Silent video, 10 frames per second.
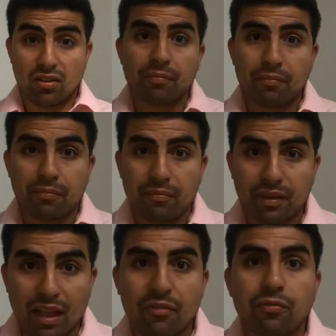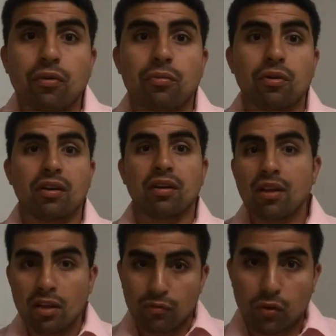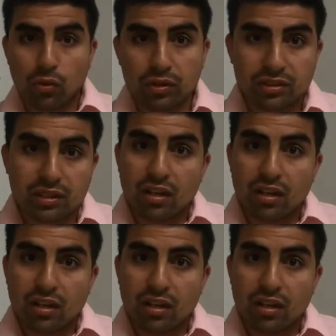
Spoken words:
on that formula. Focus